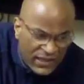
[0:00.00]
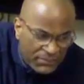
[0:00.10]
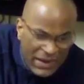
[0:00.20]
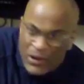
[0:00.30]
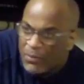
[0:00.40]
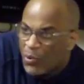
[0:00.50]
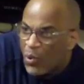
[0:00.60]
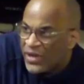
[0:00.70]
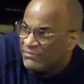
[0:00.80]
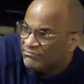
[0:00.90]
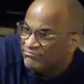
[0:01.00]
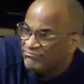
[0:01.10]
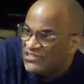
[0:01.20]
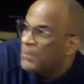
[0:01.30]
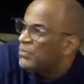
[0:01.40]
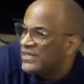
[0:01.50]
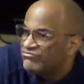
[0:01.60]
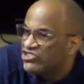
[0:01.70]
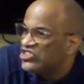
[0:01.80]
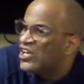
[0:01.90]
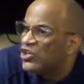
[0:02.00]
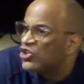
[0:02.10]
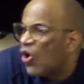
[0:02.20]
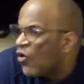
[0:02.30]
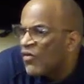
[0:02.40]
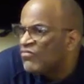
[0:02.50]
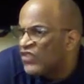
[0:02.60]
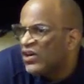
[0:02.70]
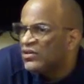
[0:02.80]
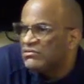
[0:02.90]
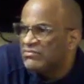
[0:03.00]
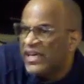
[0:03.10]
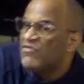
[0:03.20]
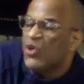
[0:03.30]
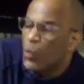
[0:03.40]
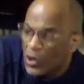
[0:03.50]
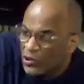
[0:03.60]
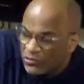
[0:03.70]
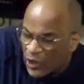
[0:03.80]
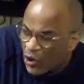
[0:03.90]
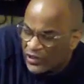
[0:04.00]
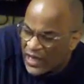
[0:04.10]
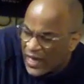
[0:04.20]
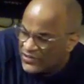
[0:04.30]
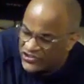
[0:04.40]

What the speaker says: PowerPoint template seller in the world online.